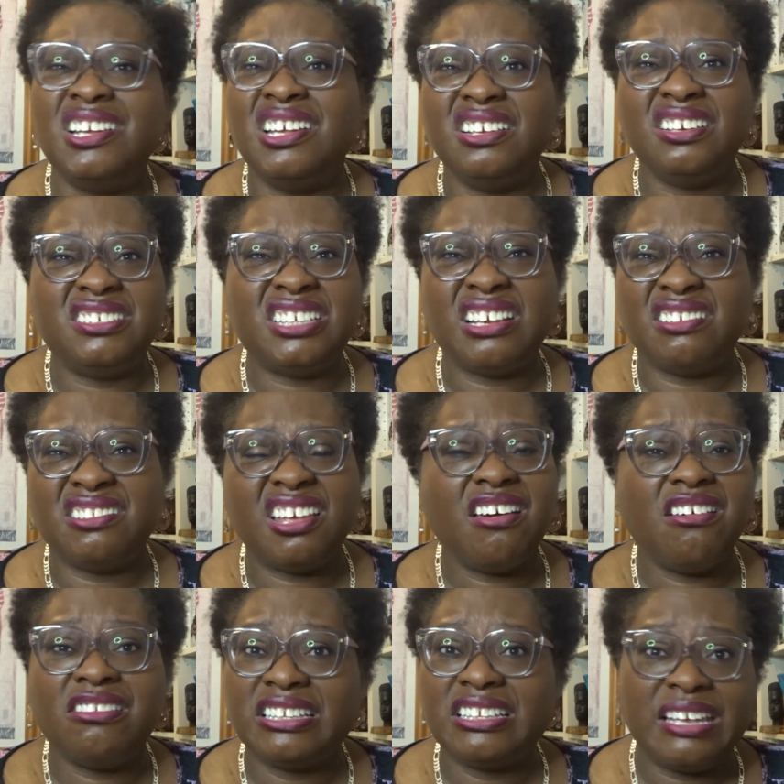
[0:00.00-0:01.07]
because they
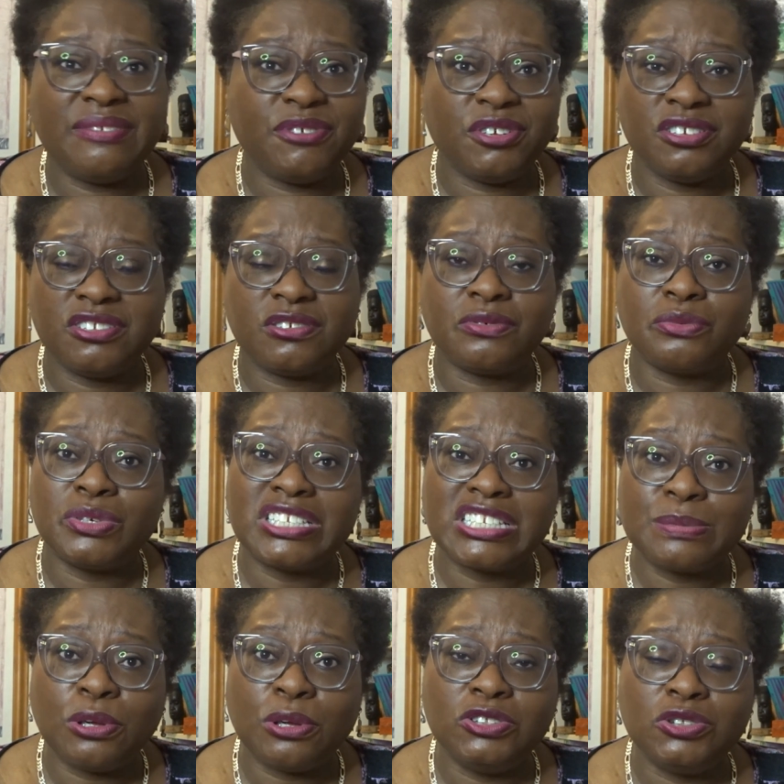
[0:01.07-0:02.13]
hardly ever sort of
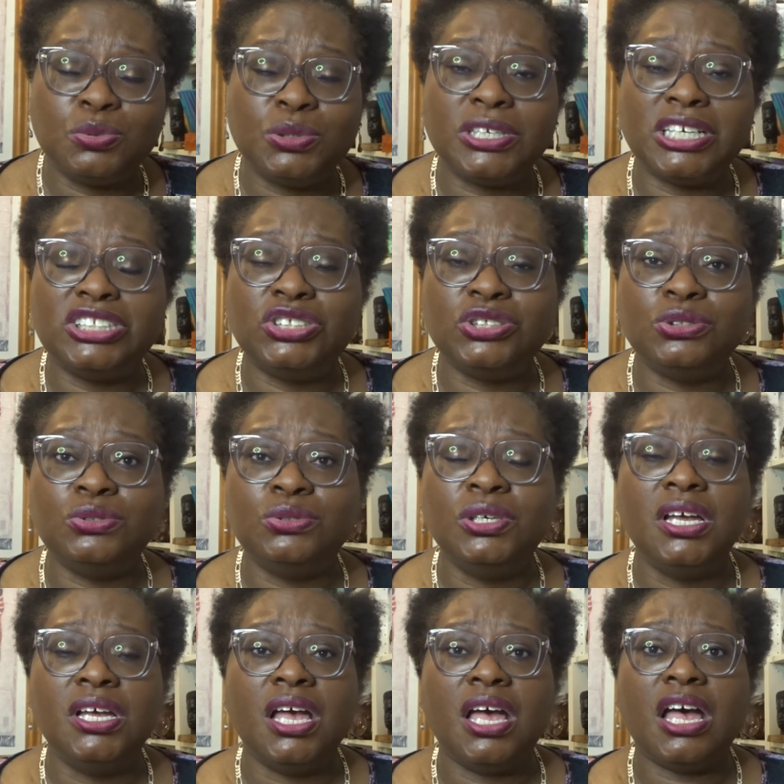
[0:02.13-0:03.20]
respond when I do
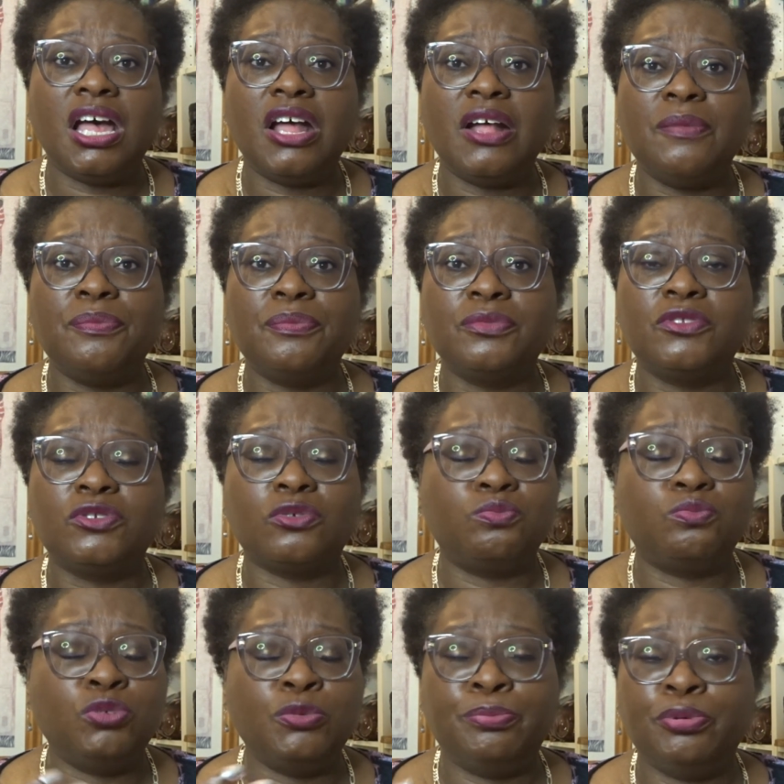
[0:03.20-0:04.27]
sort of
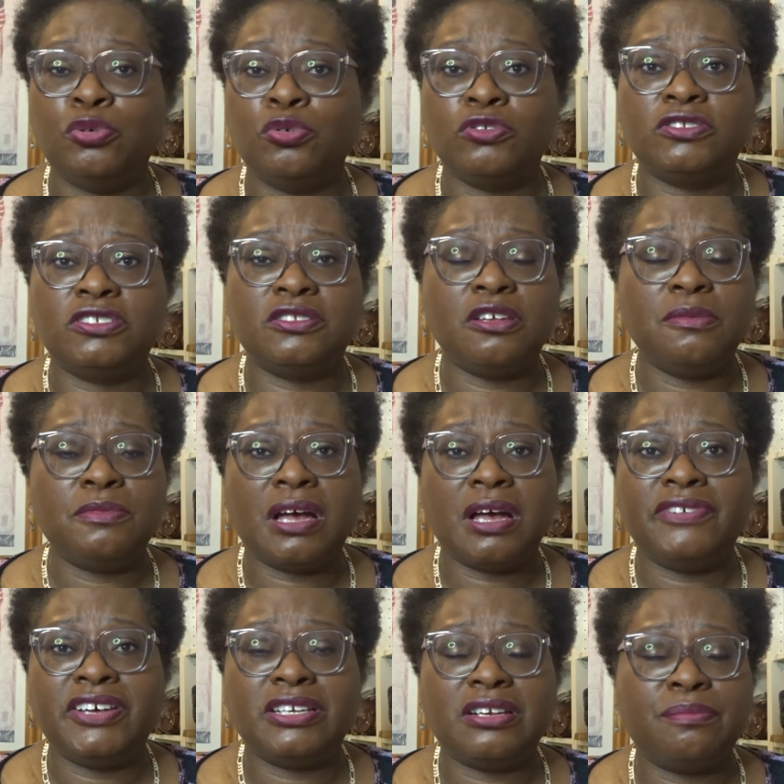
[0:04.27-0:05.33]
report to them that
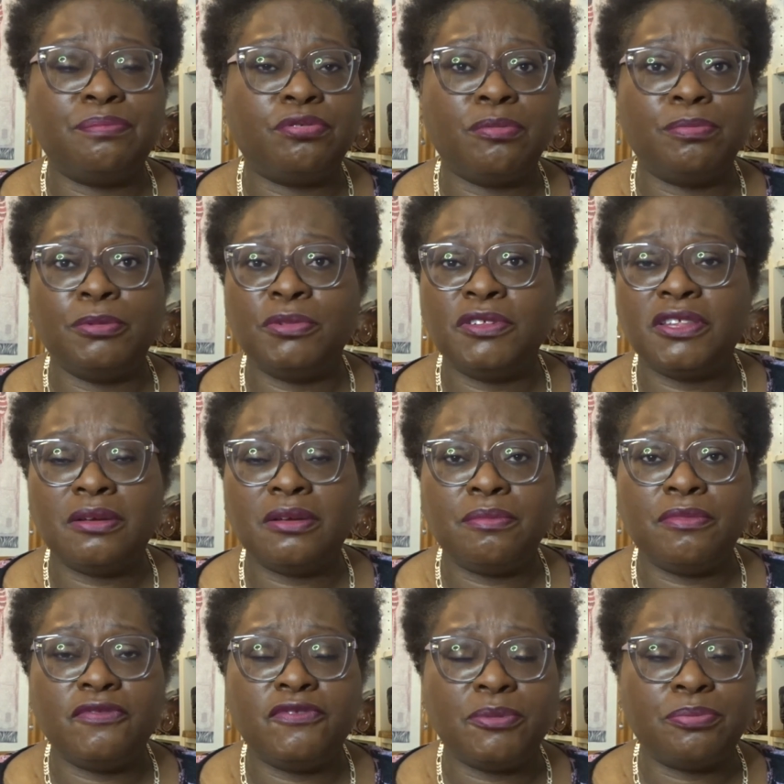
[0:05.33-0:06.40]
I've had a problem with the
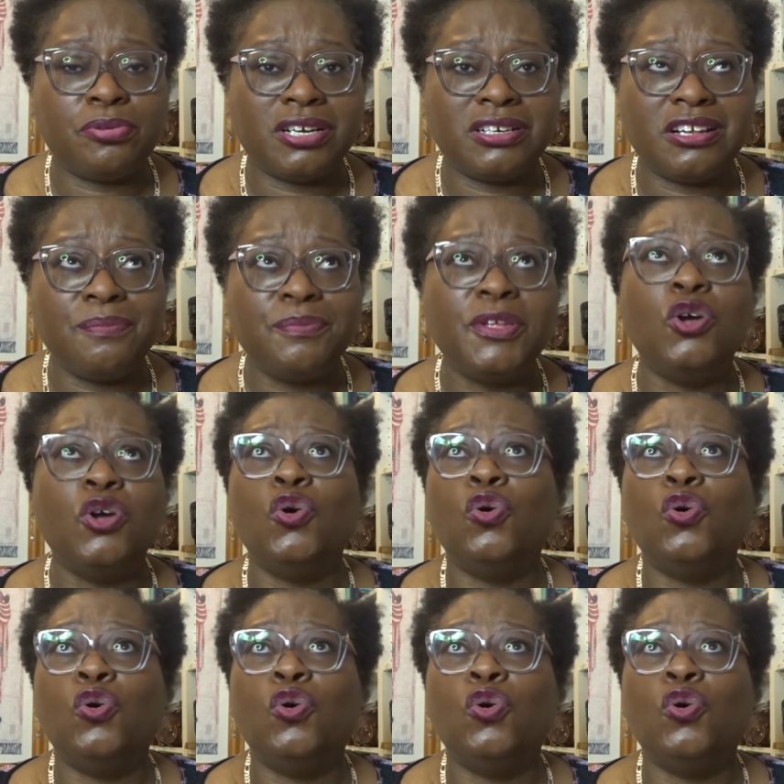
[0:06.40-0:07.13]
product.